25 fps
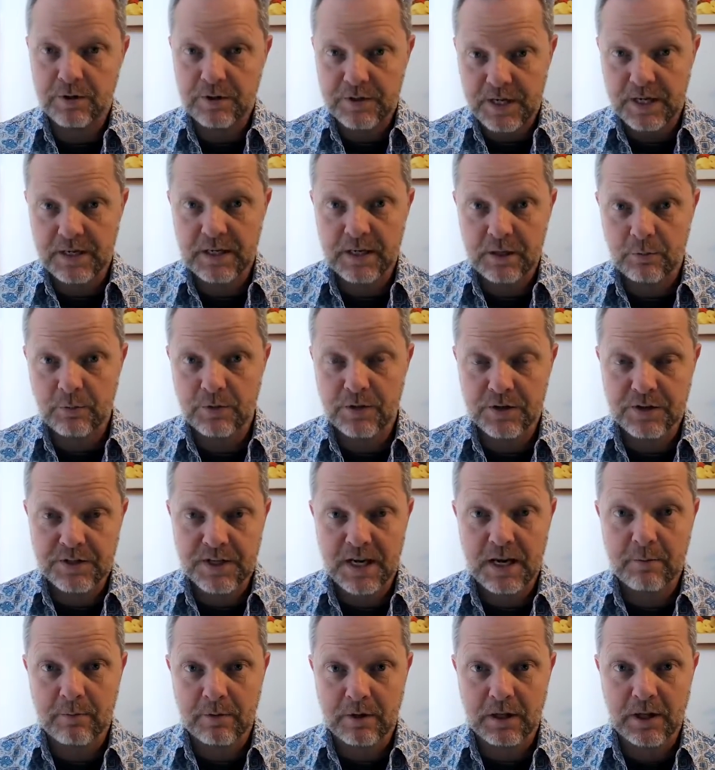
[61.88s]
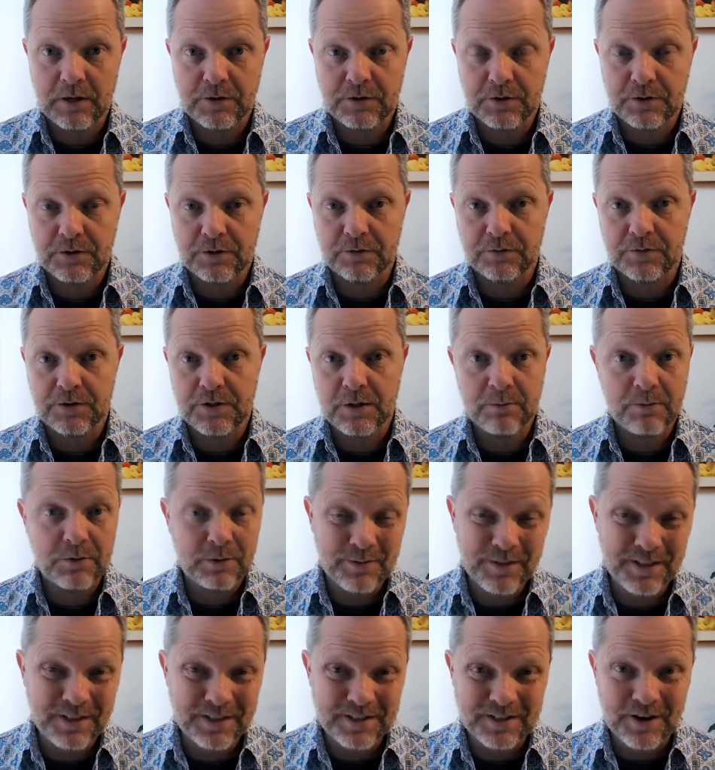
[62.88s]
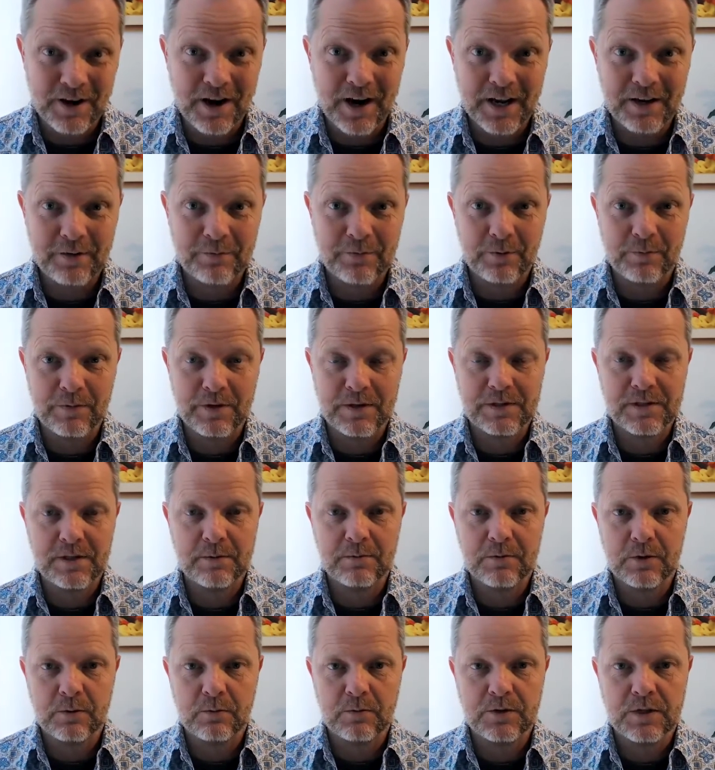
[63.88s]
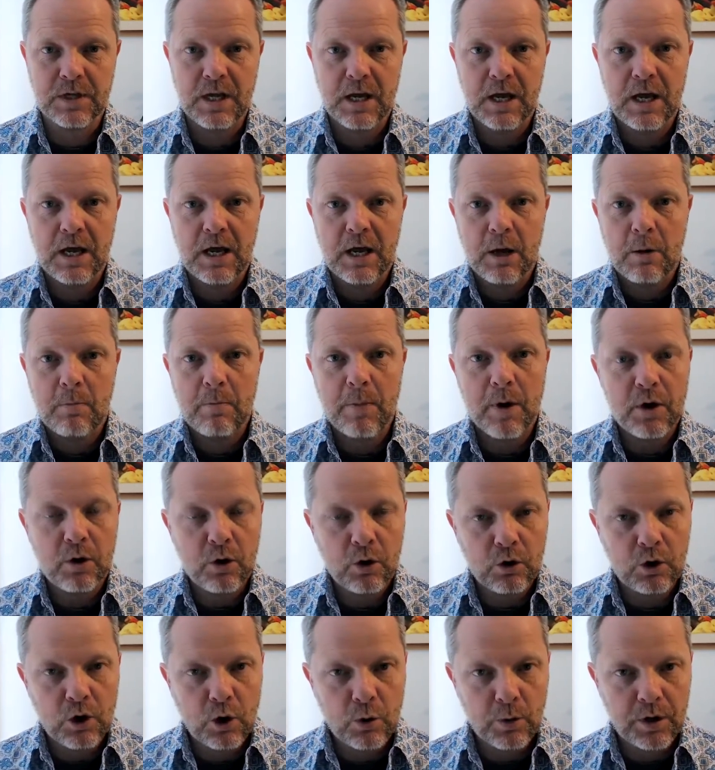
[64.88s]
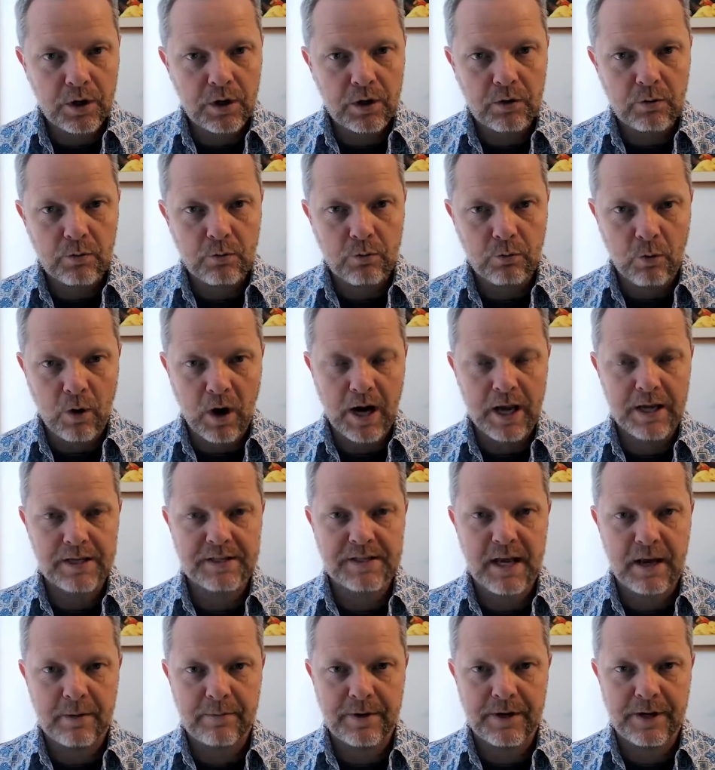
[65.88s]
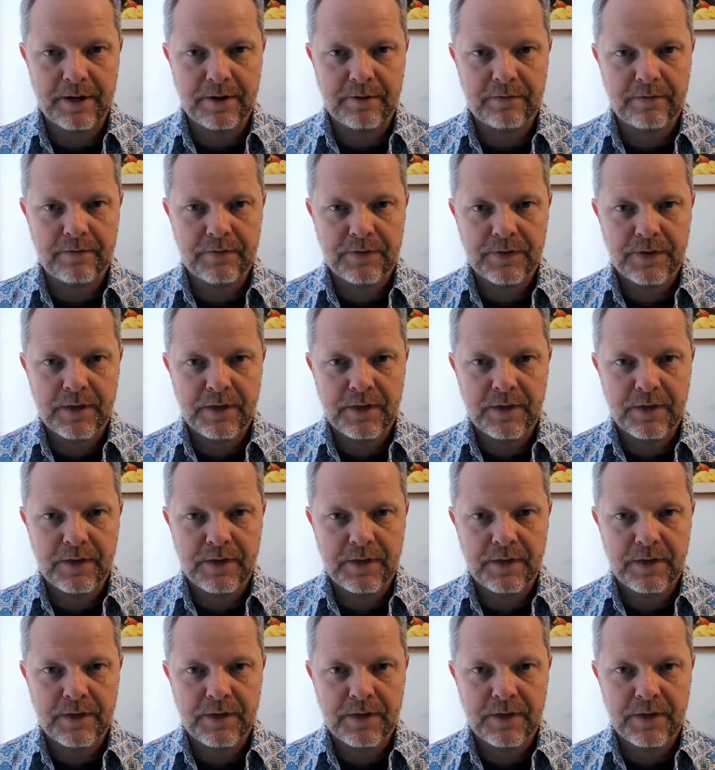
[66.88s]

presenting with the same clusters of symptoms and dying from these symptoms, but not knowing why it's happening.